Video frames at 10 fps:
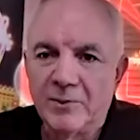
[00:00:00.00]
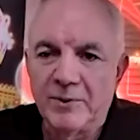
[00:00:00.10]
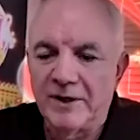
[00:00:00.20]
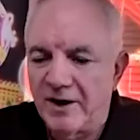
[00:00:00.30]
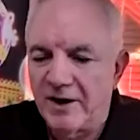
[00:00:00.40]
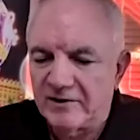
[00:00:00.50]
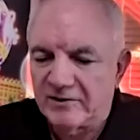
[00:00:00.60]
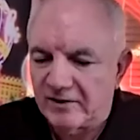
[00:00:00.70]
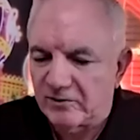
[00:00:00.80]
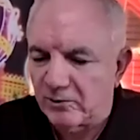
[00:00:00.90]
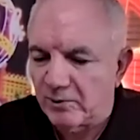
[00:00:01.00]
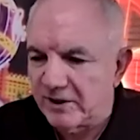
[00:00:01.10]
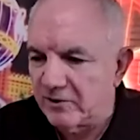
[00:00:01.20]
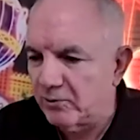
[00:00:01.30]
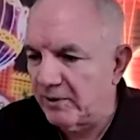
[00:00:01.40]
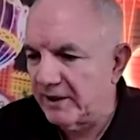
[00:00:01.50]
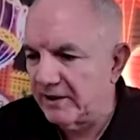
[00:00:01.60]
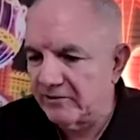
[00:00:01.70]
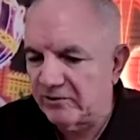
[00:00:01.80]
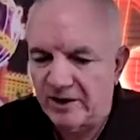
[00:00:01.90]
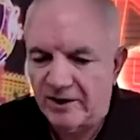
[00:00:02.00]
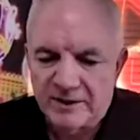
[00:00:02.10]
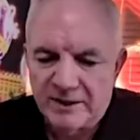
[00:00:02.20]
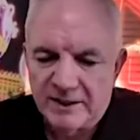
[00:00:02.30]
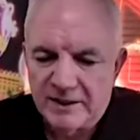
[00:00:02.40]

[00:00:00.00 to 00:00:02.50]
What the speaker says: we know hindsight's 20/20. So